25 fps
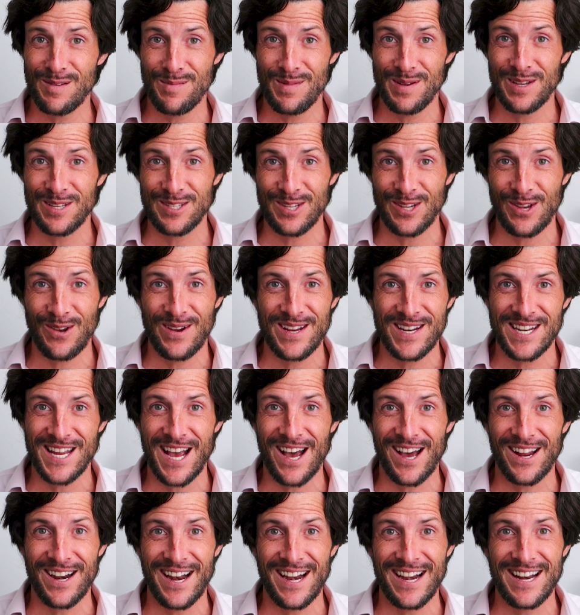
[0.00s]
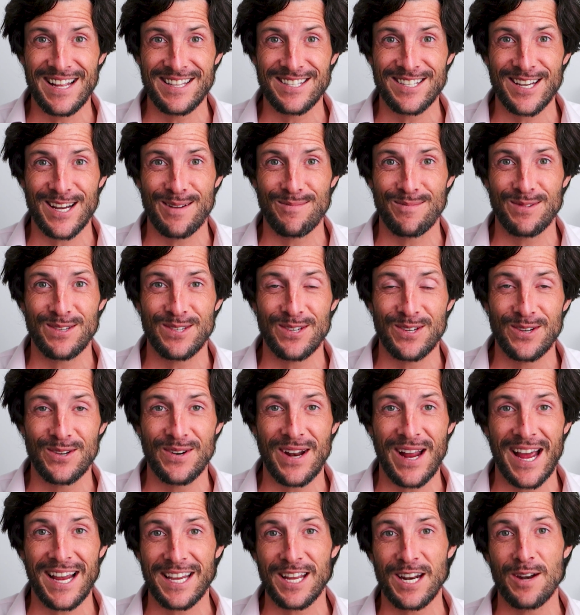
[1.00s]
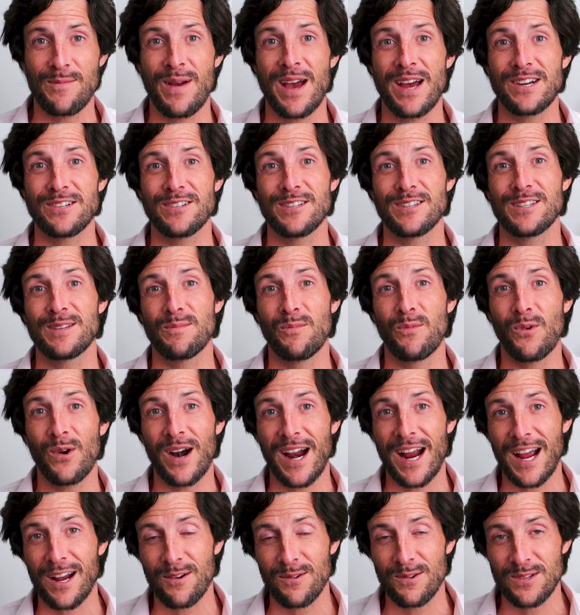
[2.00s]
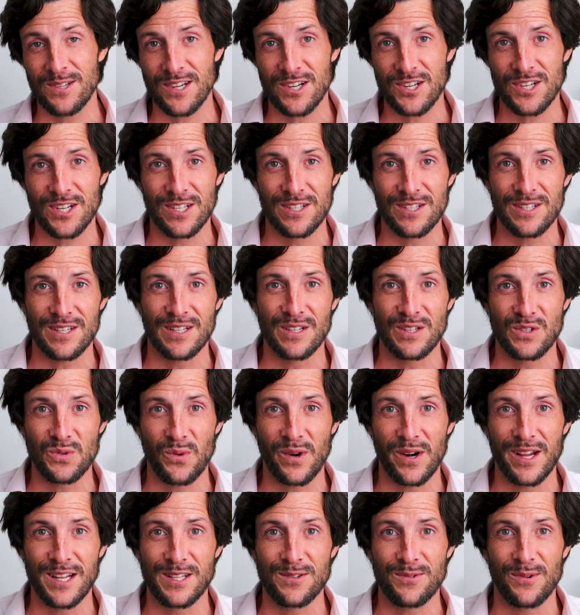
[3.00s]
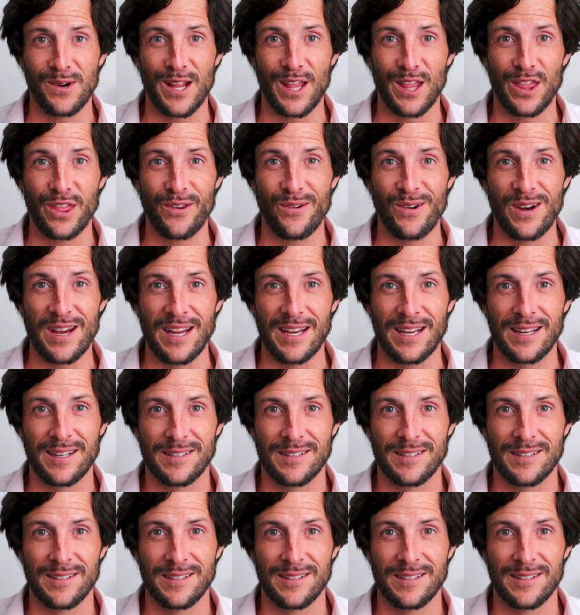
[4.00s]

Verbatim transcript: to be slowing down anytime soon. I can imagine some more acquisitions in 2023.